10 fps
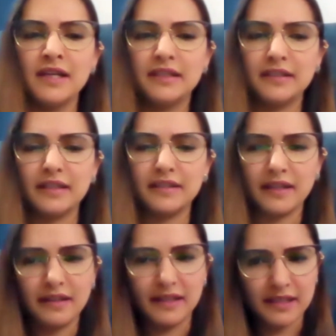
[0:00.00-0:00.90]
they
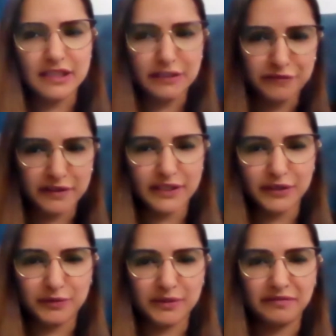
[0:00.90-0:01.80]
are a little different,
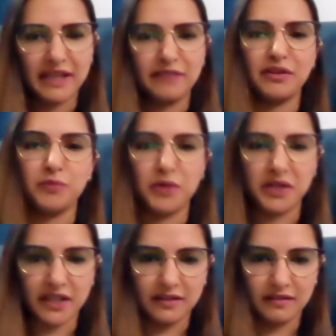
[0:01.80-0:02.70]
you know, the way we
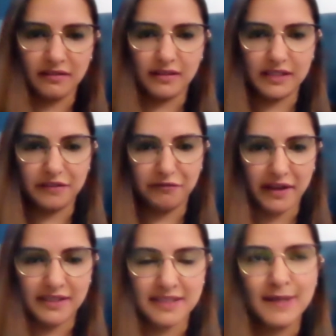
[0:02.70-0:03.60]
work in
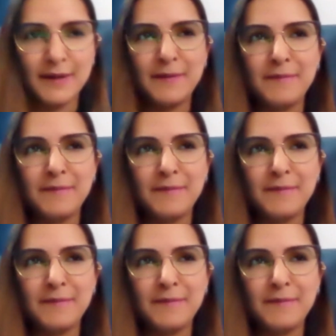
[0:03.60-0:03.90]
defense.